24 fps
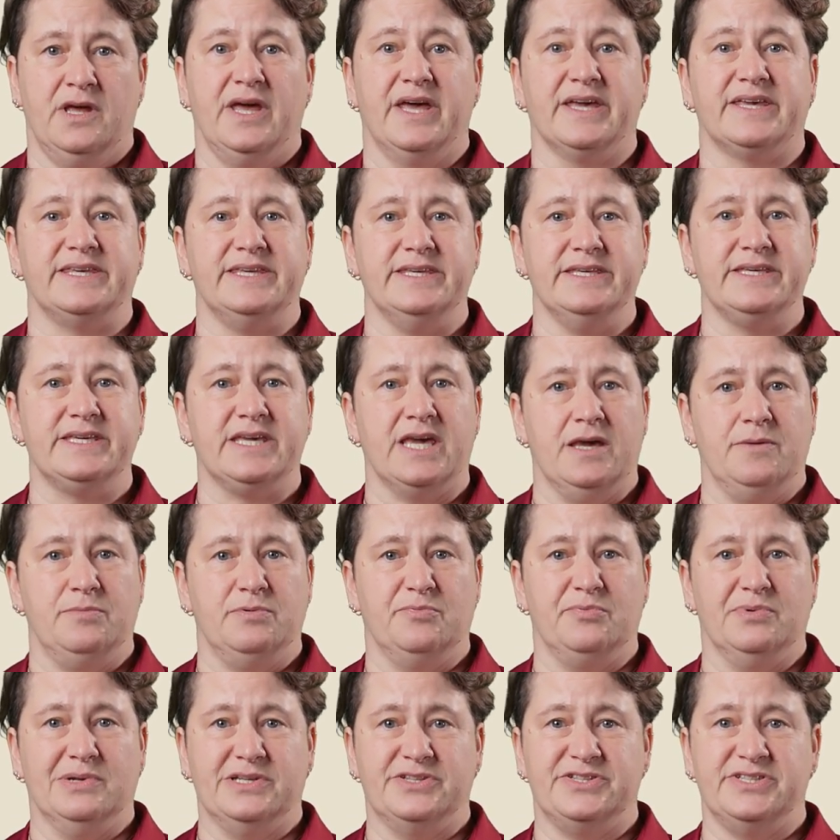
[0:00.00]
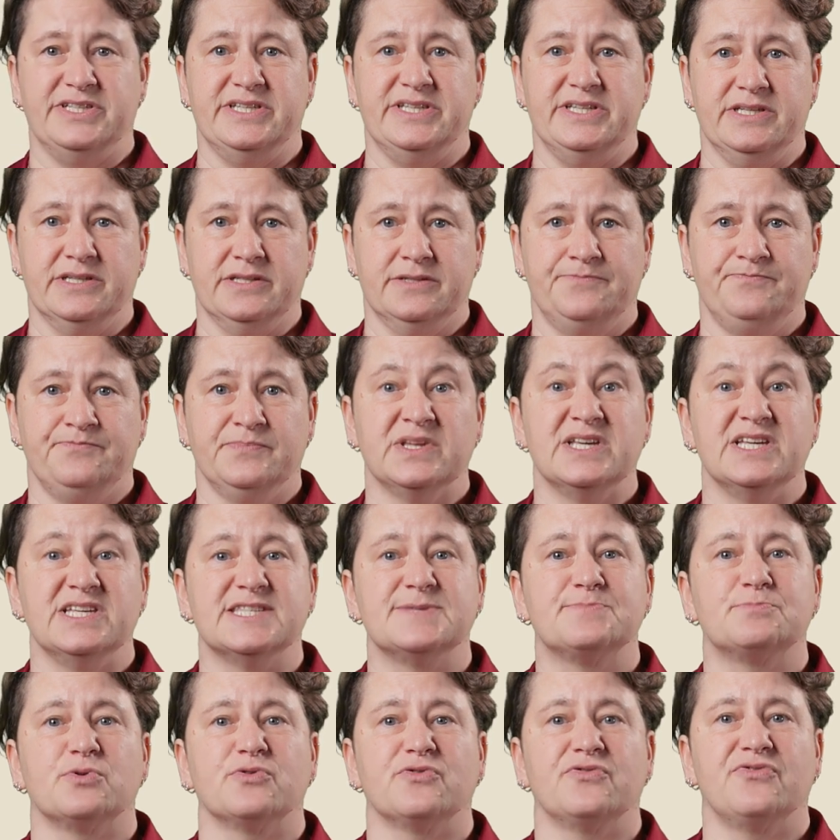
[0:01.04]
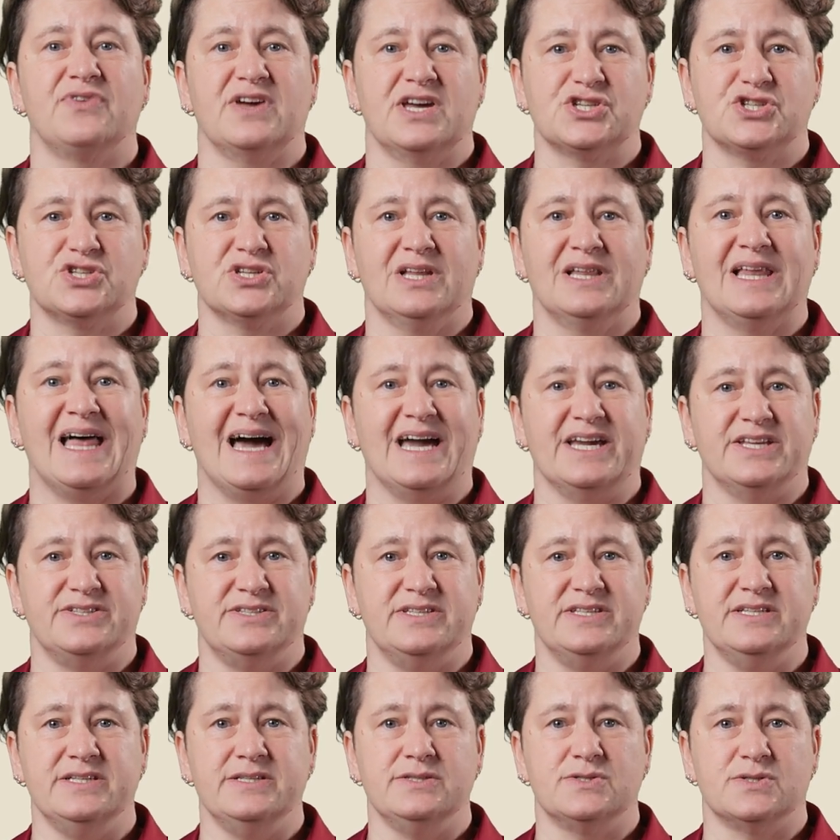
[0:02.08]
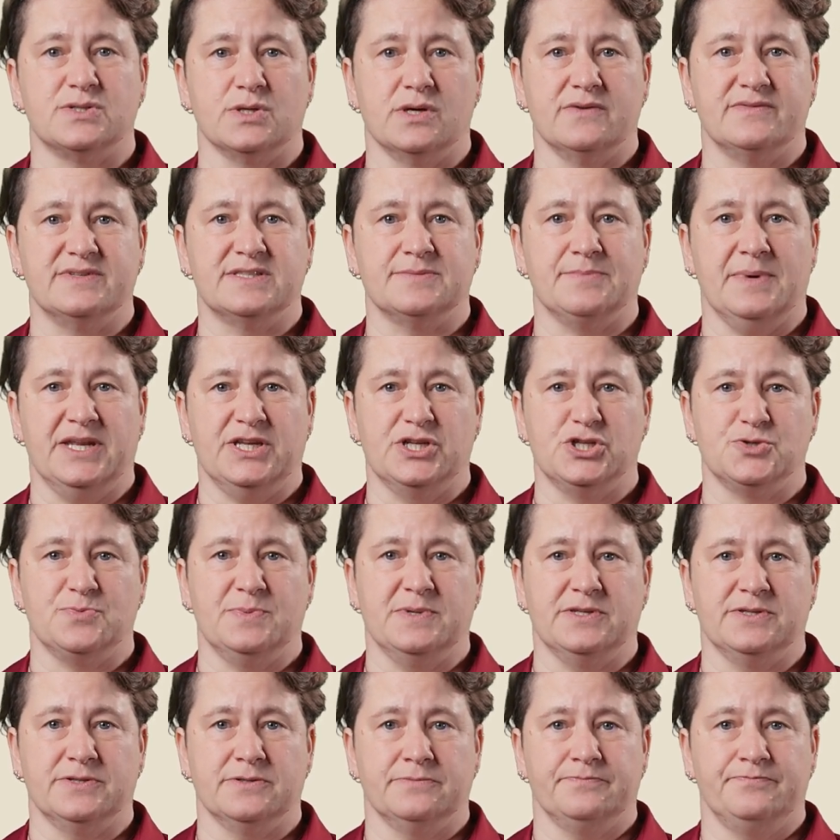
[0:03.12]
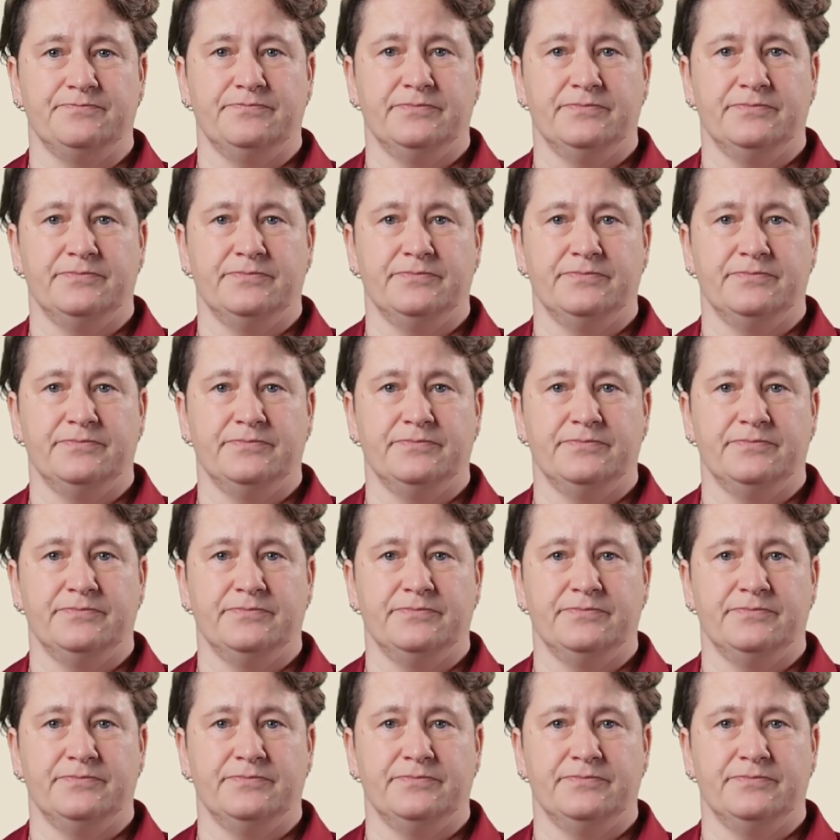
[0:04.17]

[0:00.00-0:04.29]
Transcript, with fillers: A key capability here is professional IT service management.